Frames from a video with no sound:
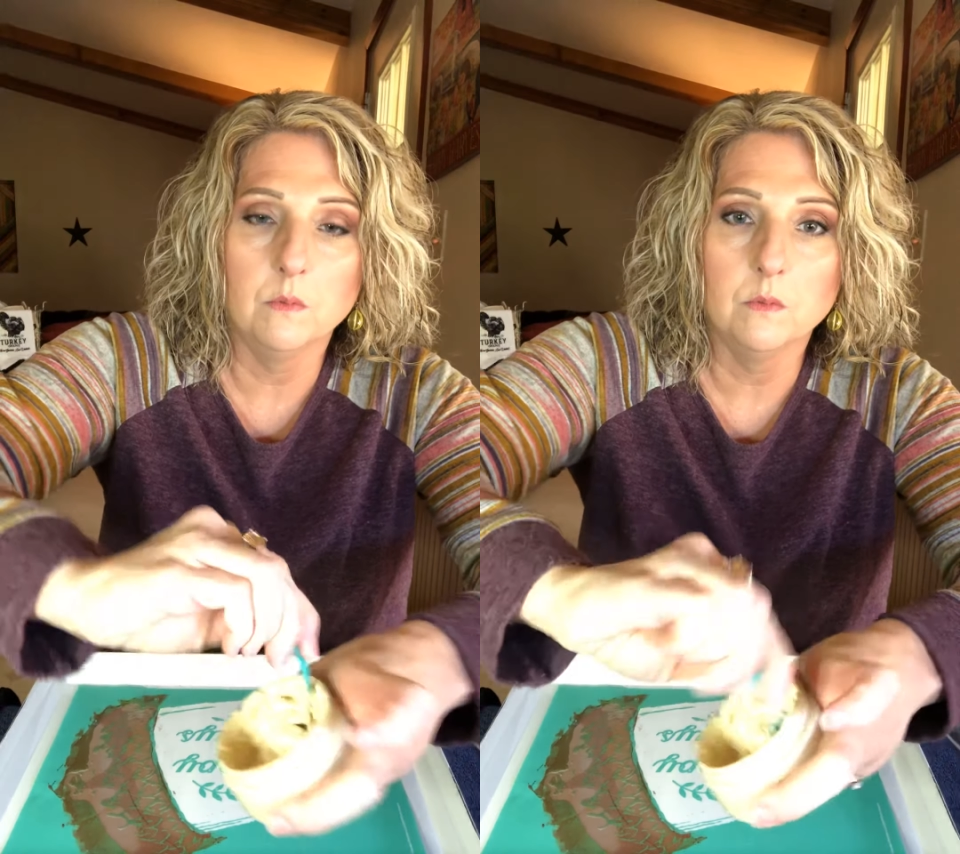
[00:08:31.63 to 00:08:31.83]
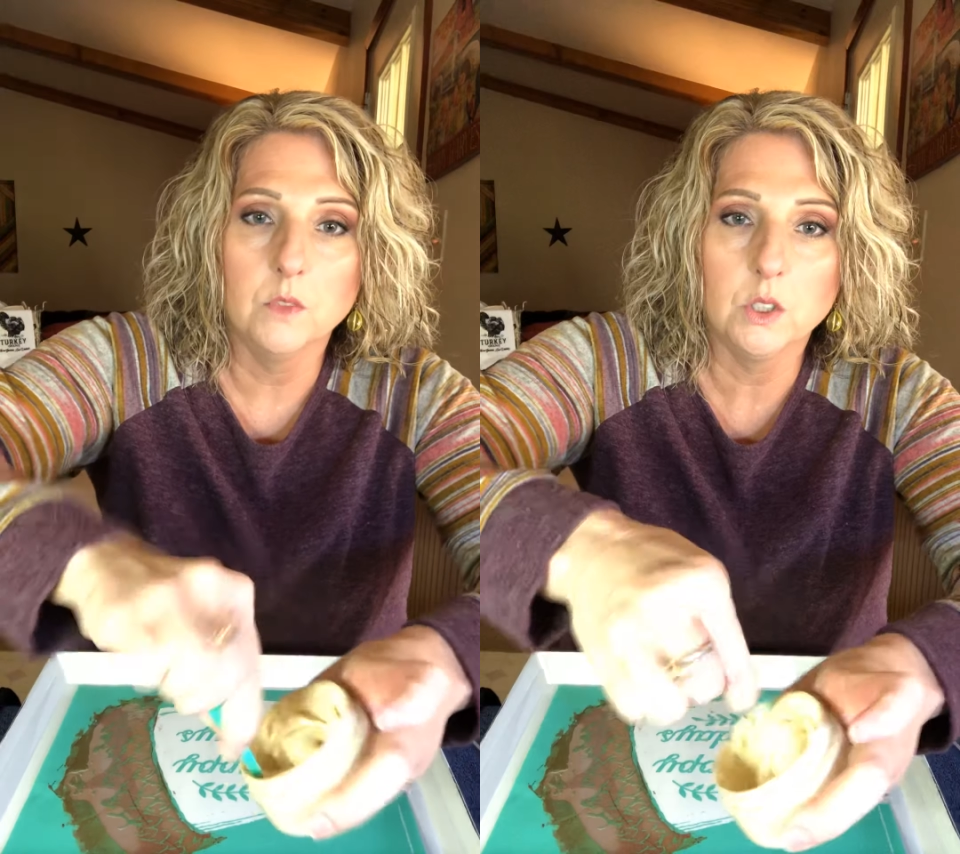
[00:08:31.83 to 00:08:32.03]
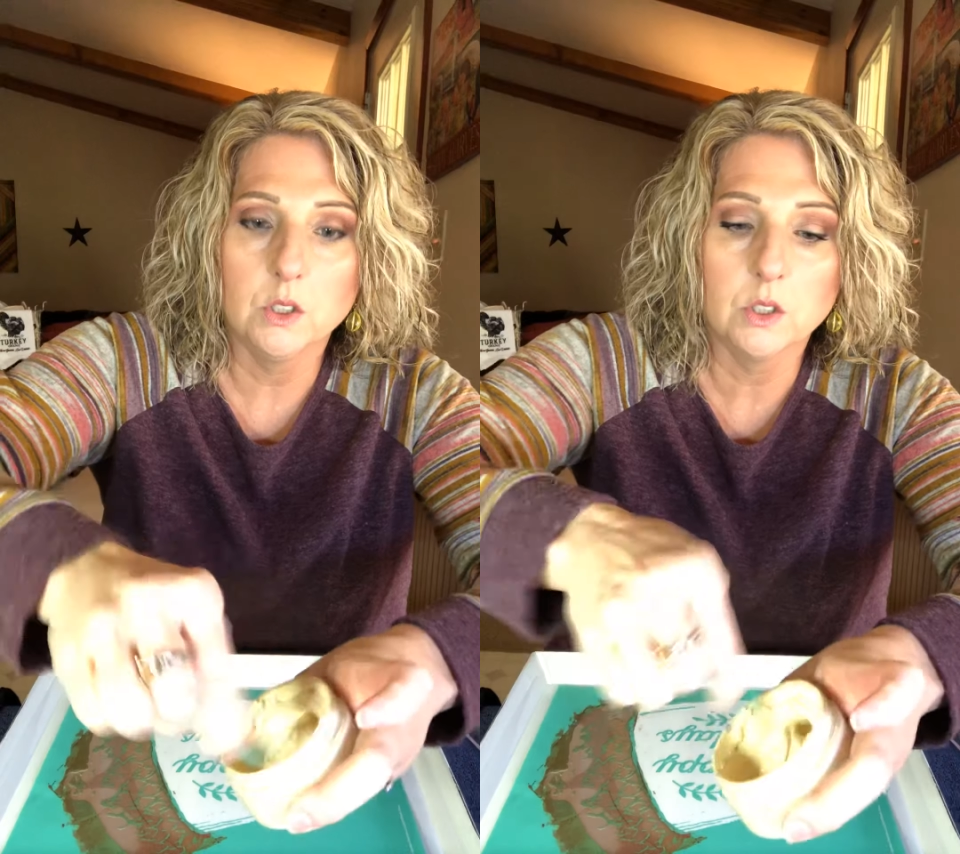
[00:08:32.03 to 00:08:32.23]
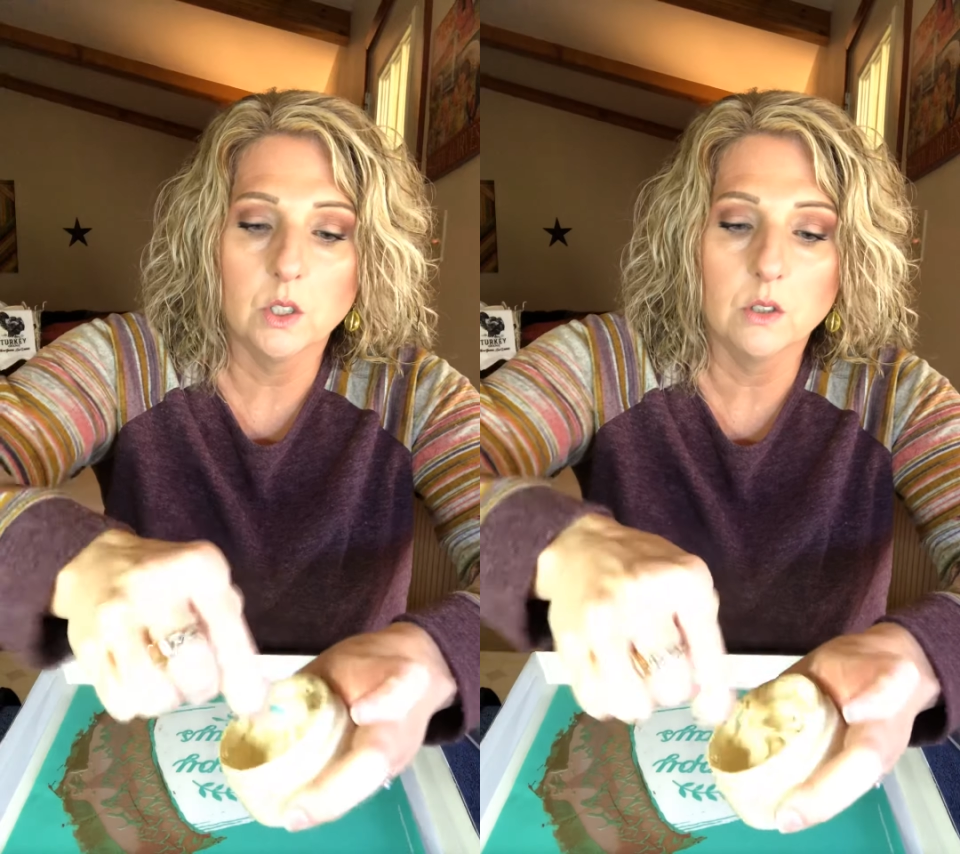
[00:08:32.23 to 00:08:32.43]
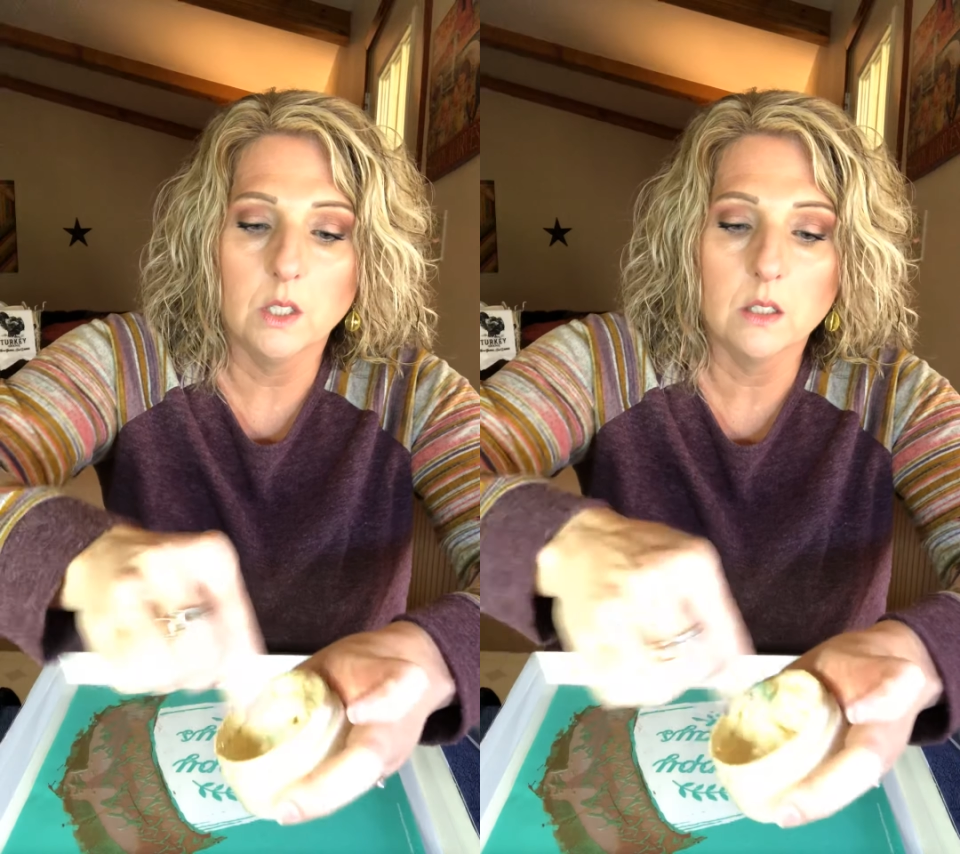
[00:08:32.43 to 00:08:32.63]
And just
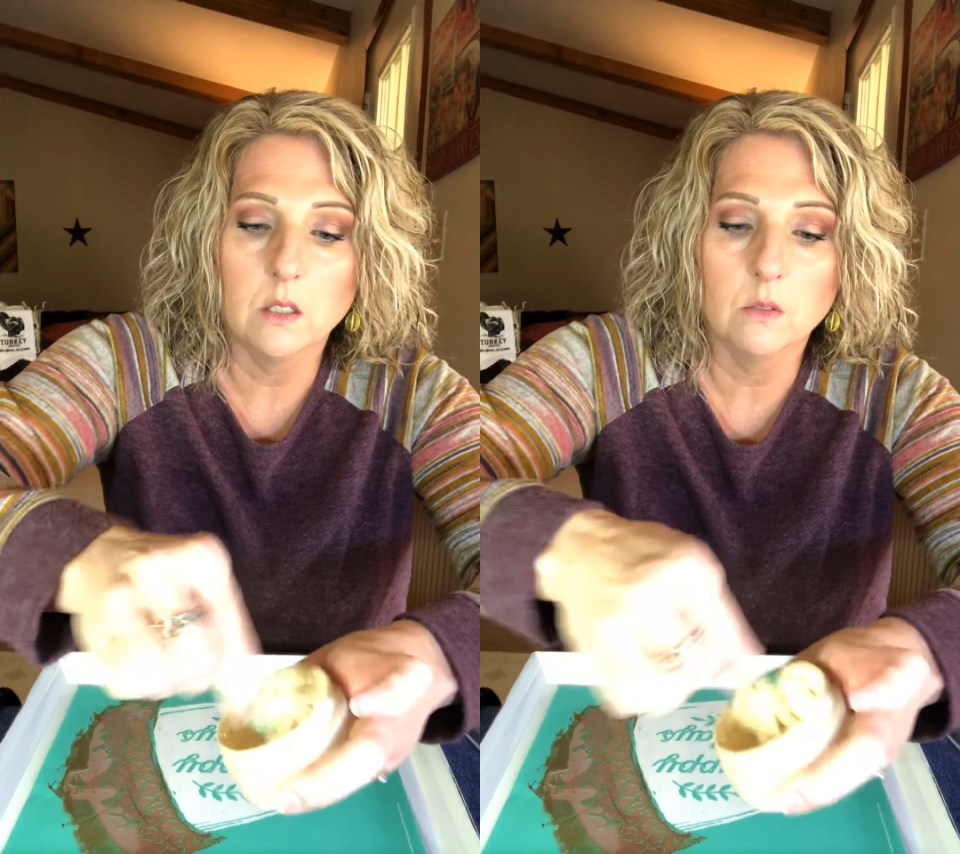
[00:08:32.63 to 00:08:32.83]
stir these up